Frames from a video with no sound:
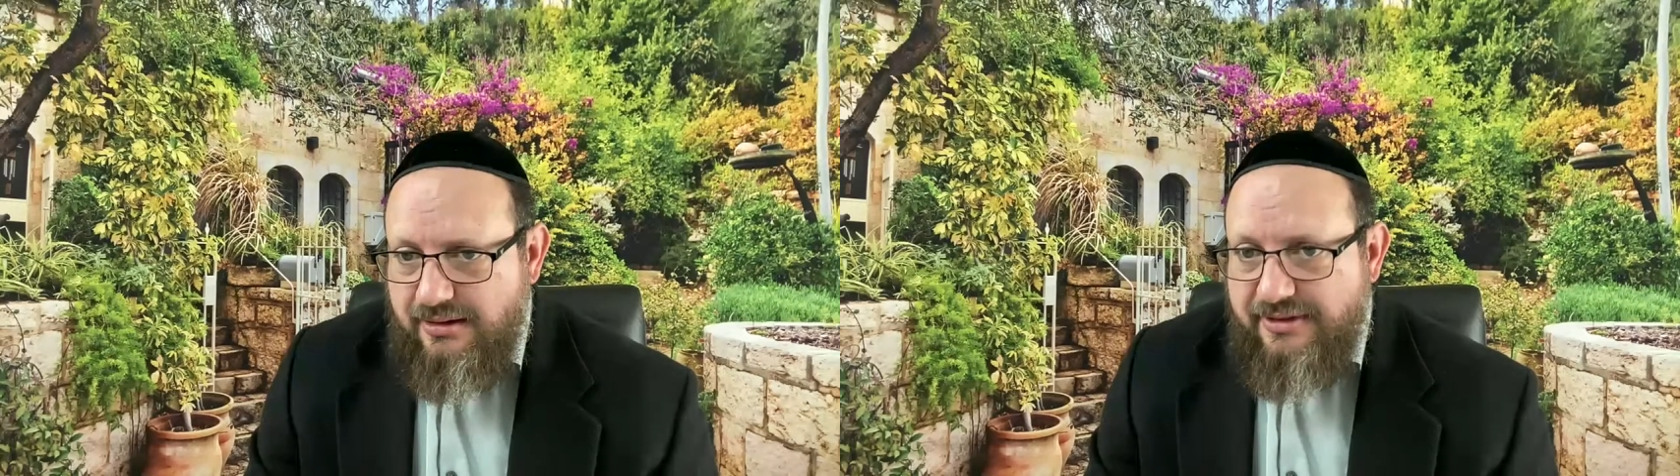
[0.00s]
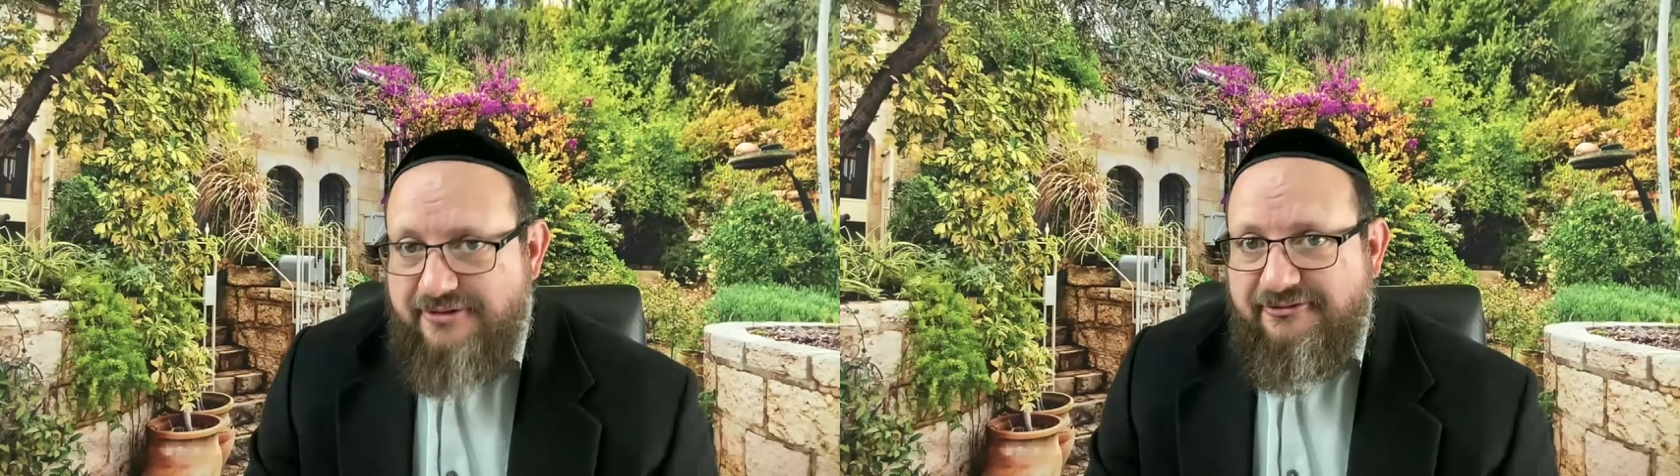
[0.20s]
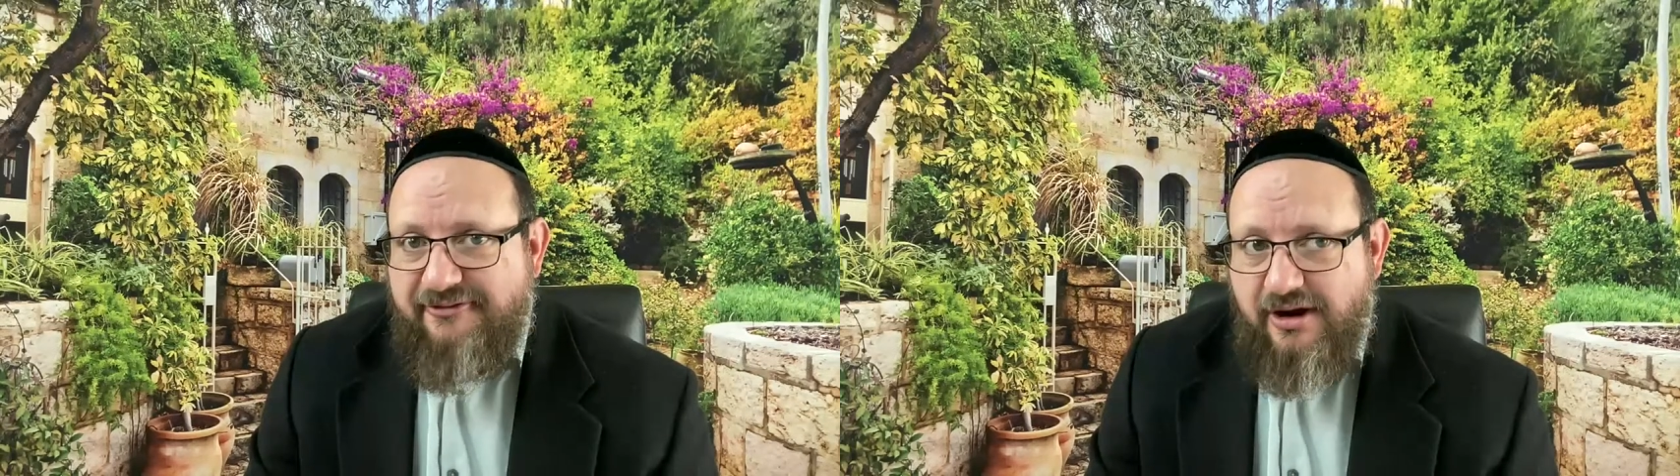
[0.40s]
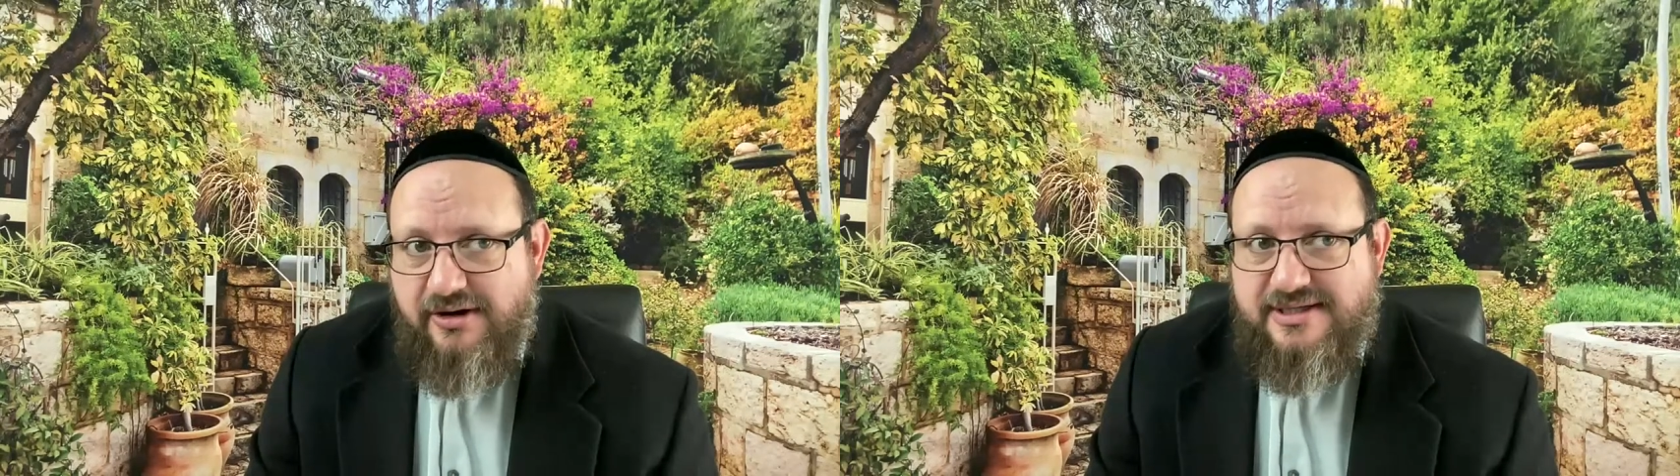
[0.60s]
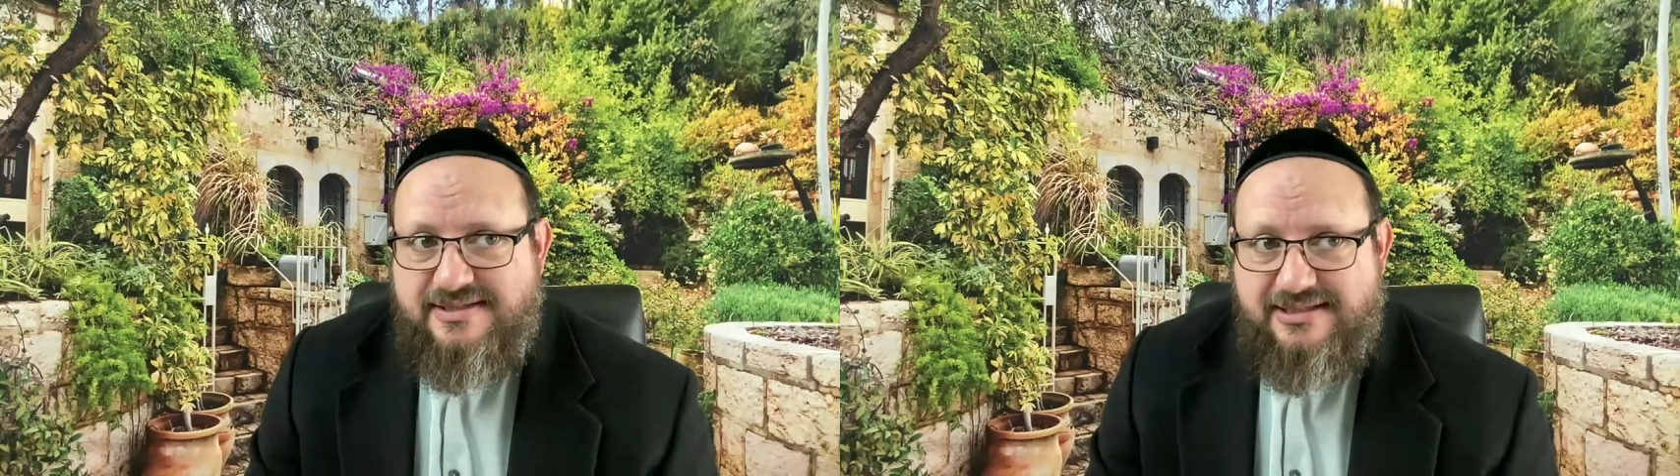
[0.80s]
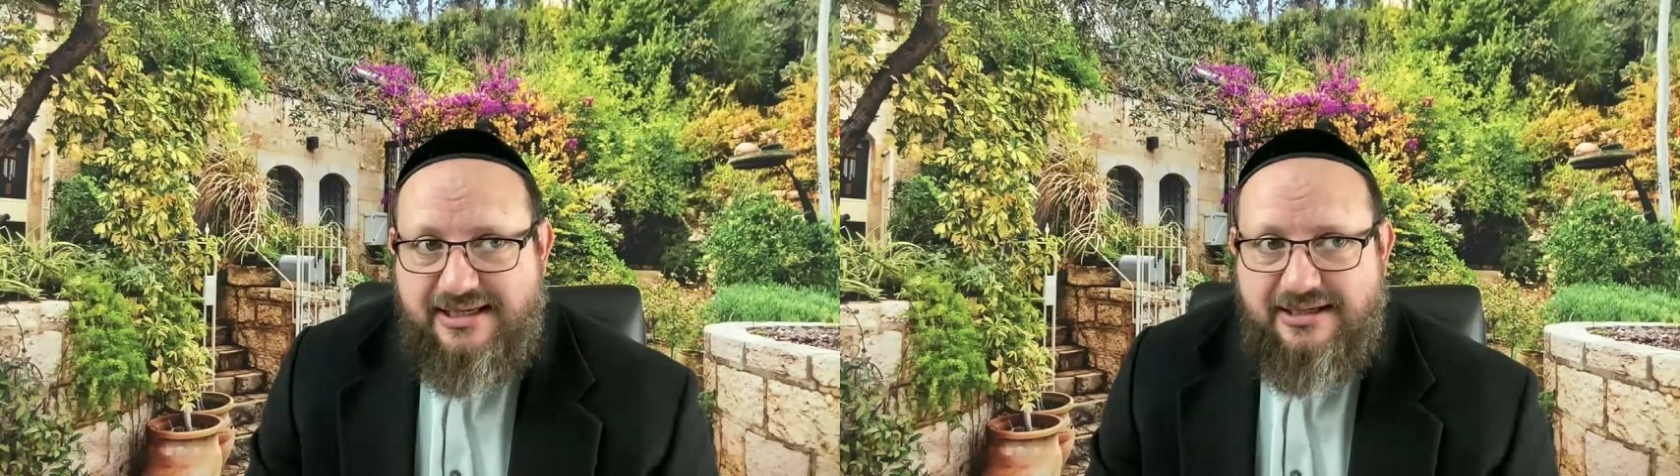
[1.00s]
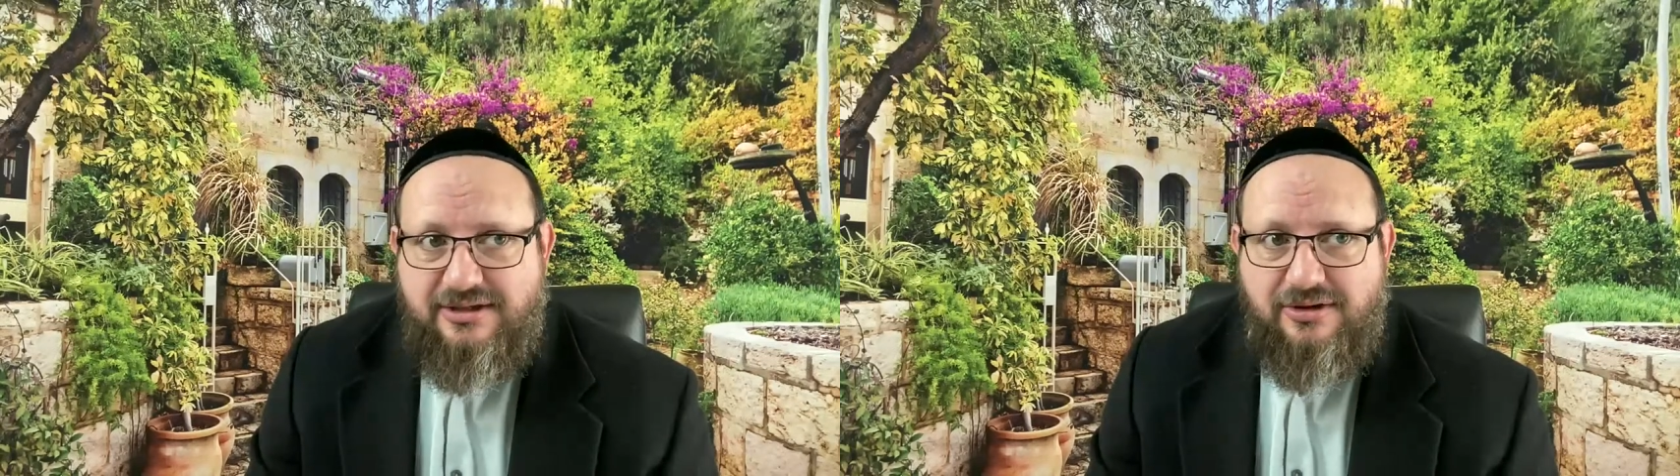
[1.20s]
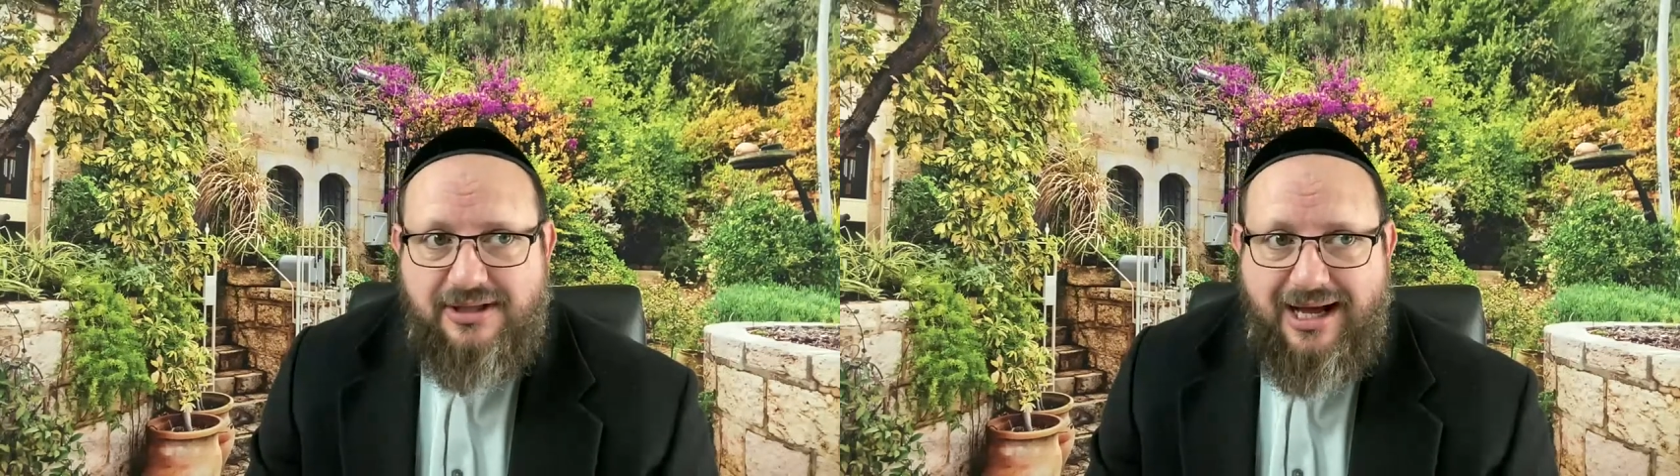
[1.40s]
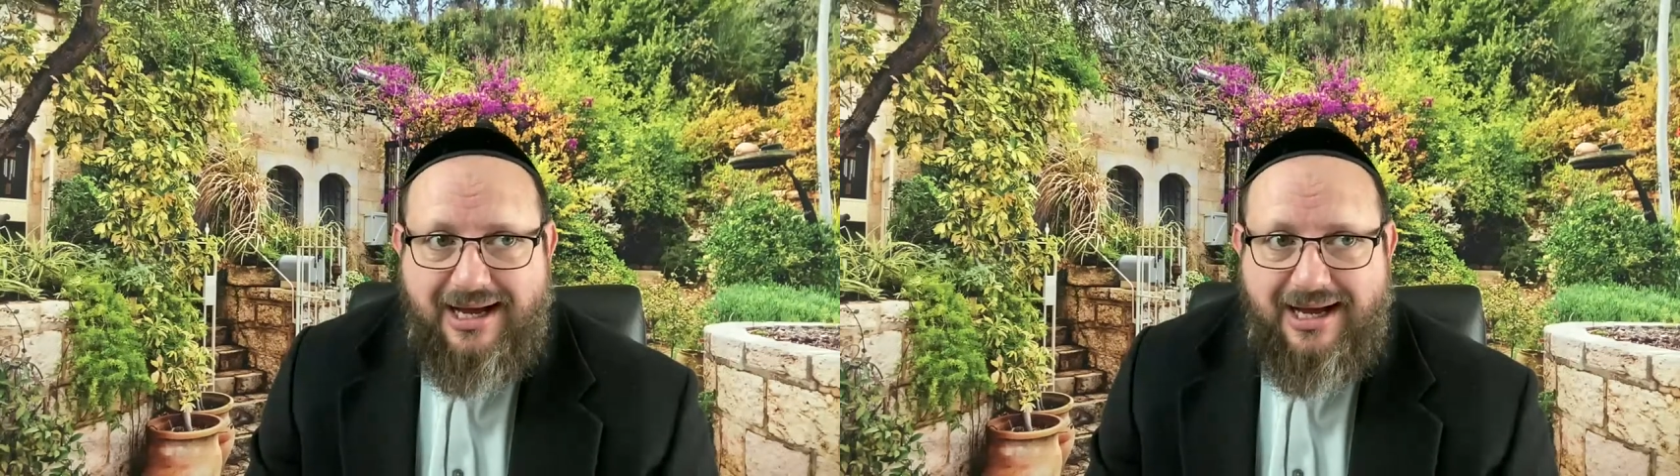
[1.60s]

the Pharisaical